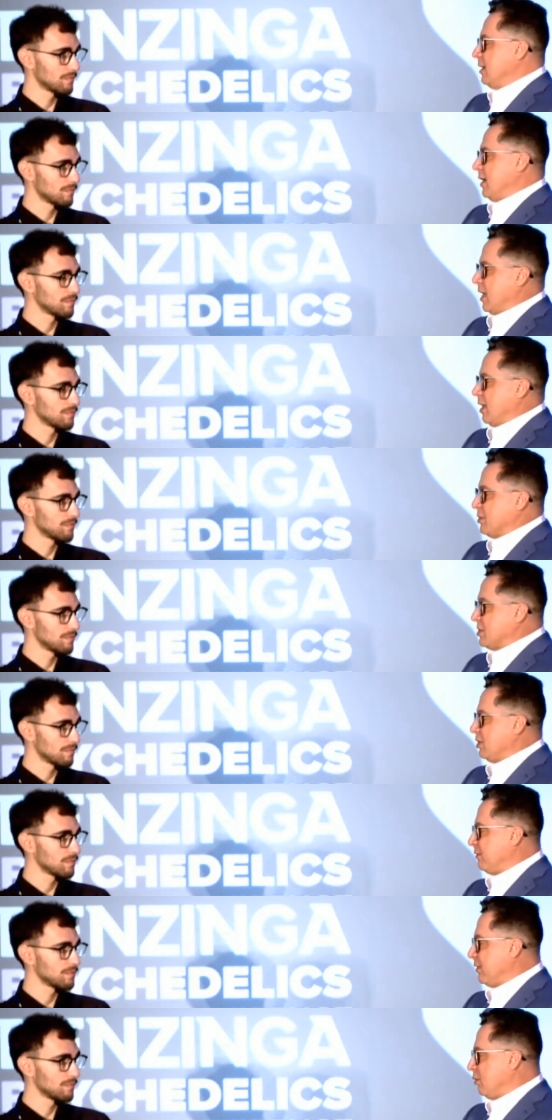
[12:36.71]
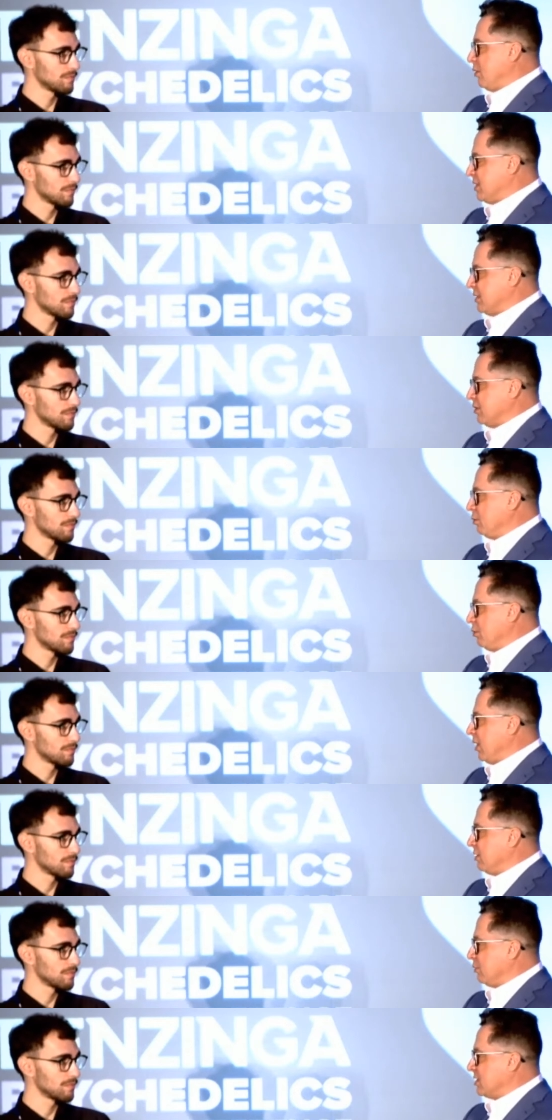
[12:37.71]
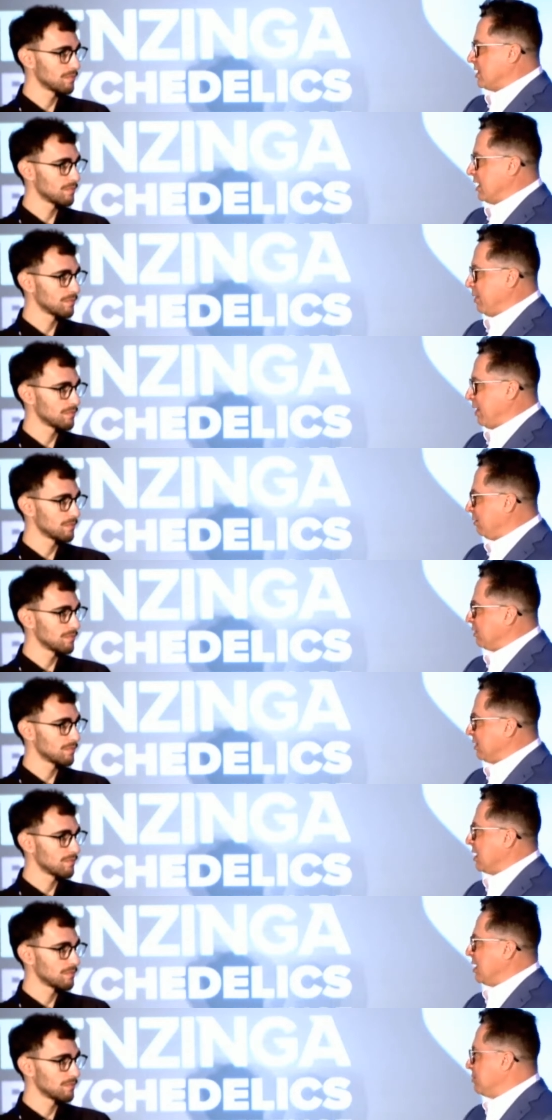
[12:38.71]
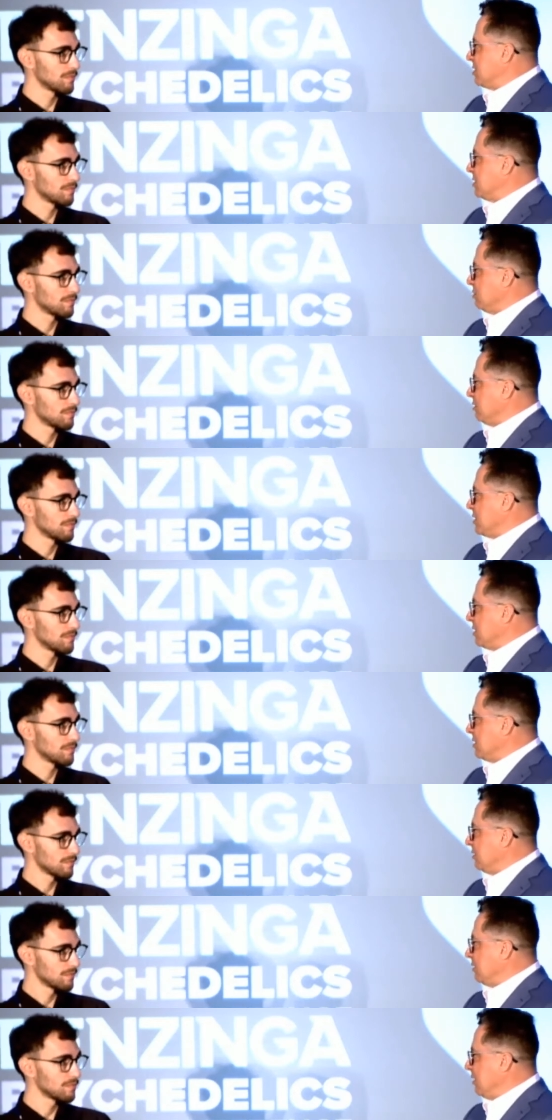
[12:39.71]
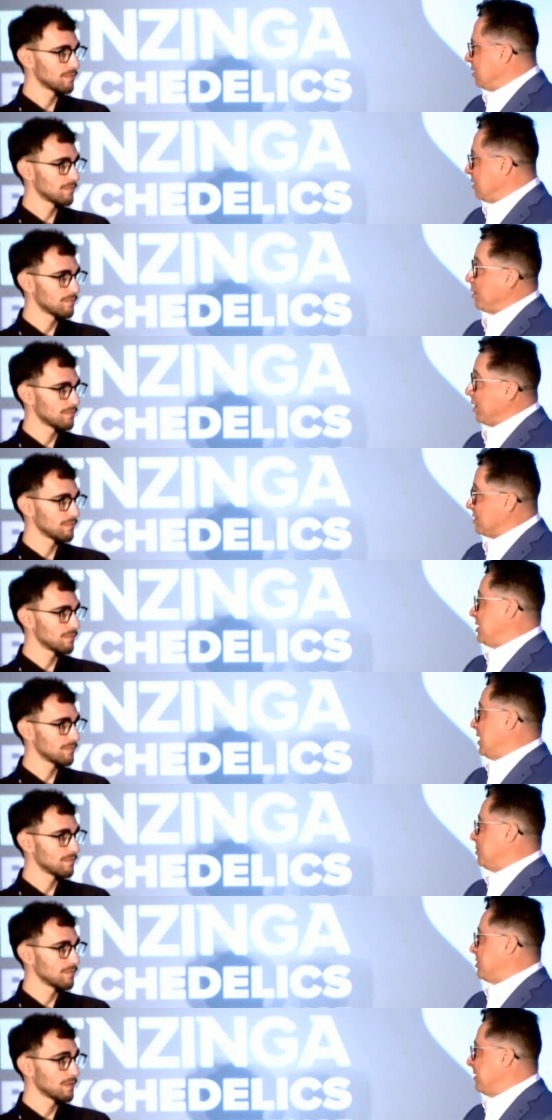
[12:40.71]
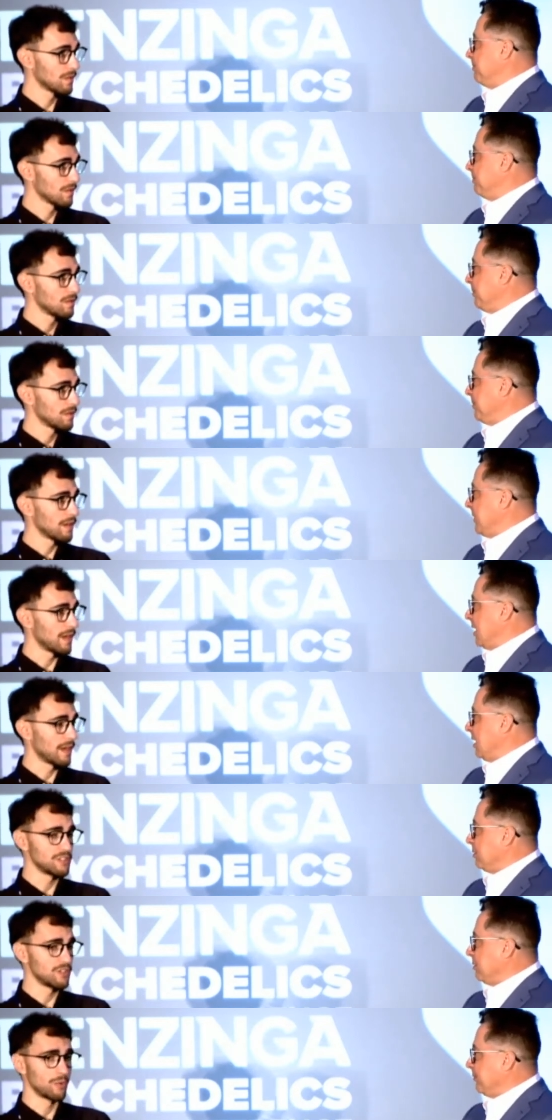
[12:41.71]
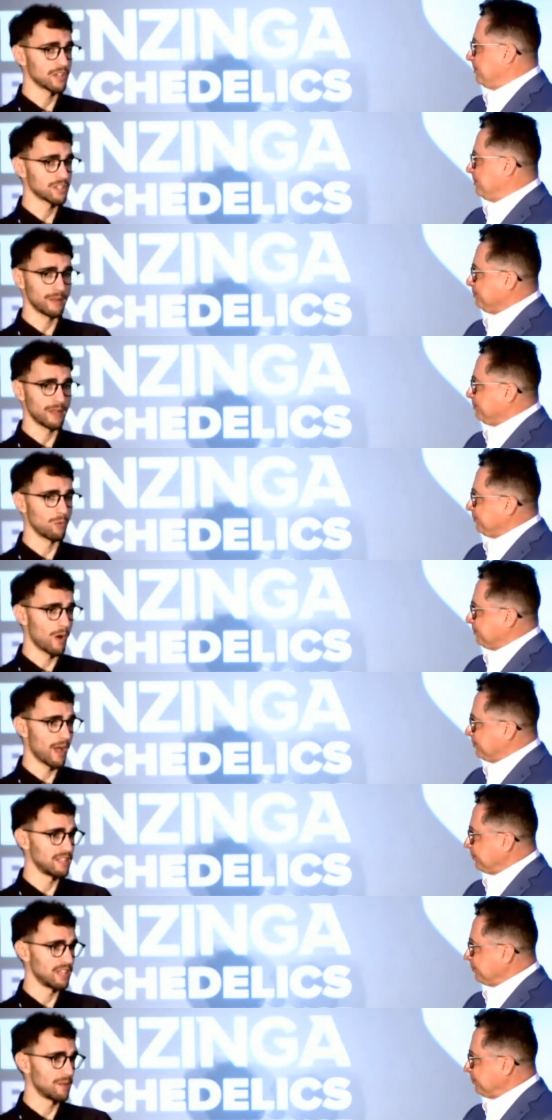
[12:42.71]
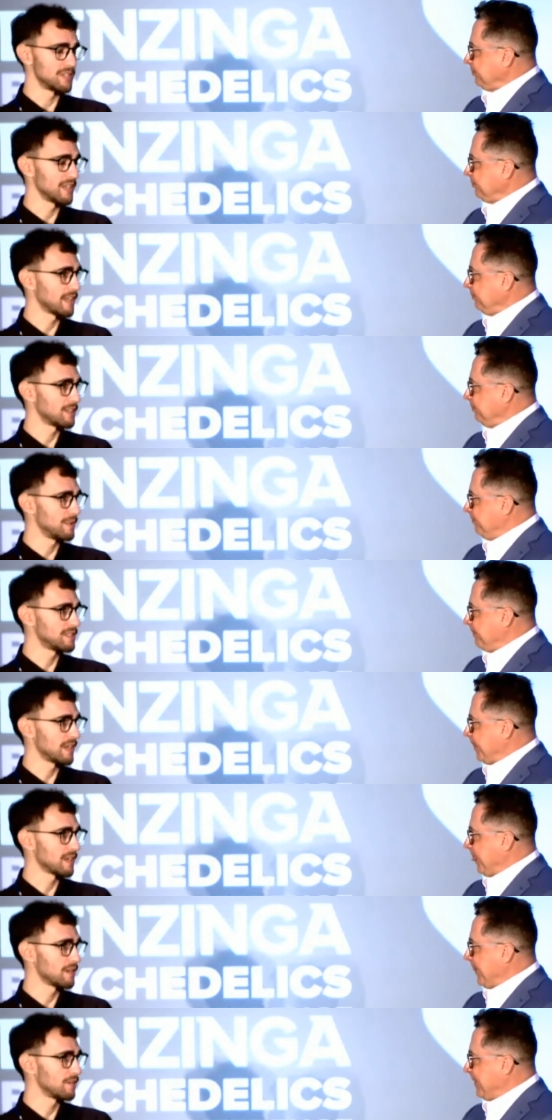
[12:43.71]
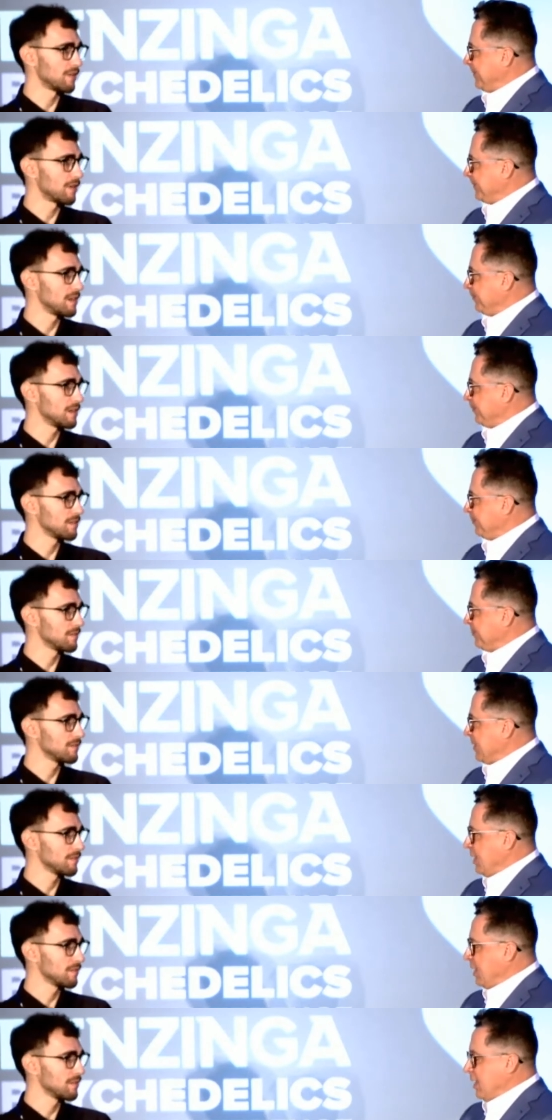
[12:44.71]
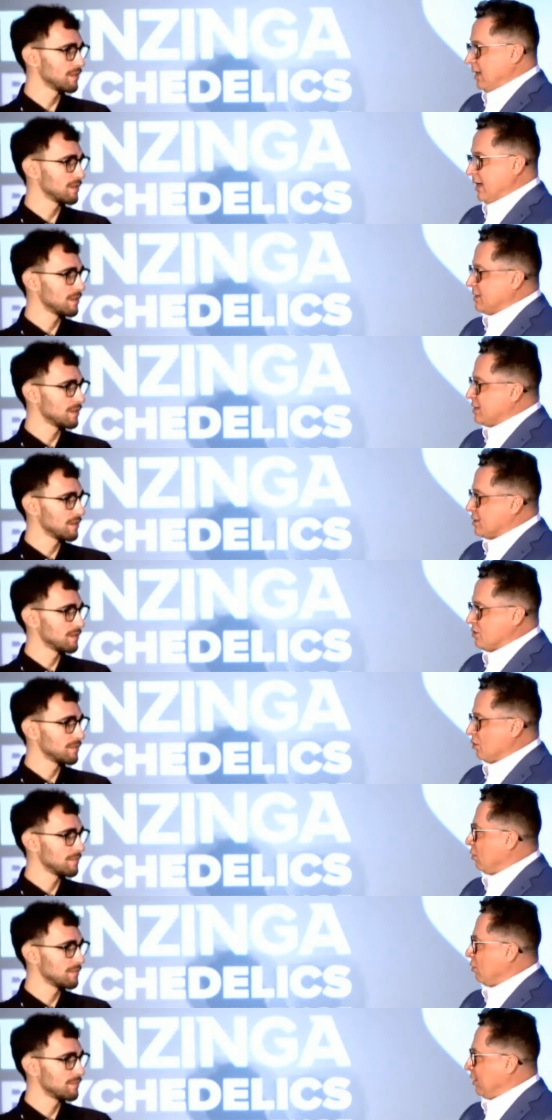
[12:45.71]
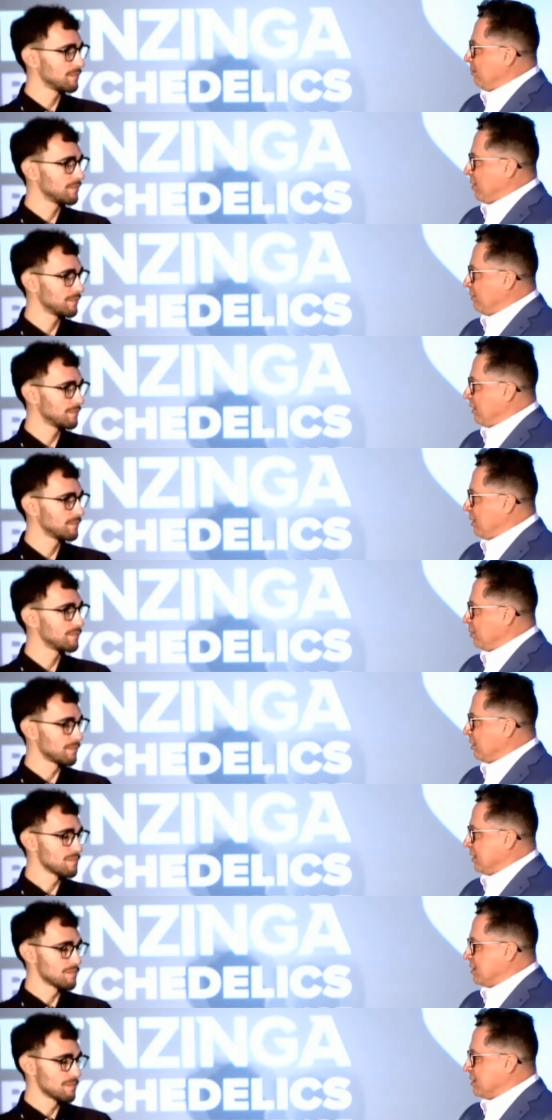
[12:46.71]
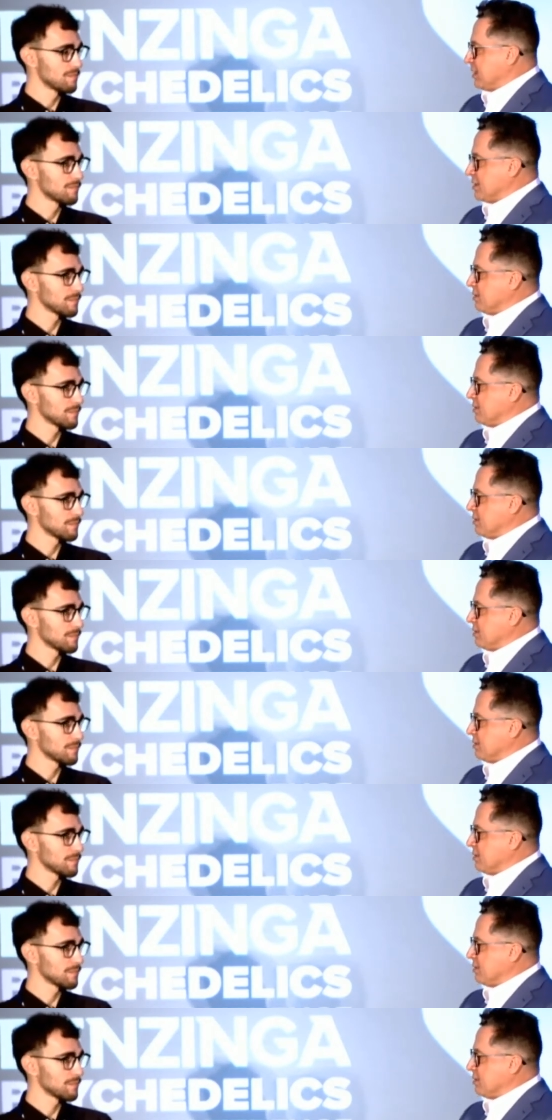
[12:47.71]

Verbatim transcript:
Speaker 1: Uh, but so far, with a single breath, we're seeing about a three times duration compared to DMT.
Speaker 2: And do you want to explain why DMT can't be taken orally?
Speaker 1: Yeah, it's just not orally bioavailable. It just doesn't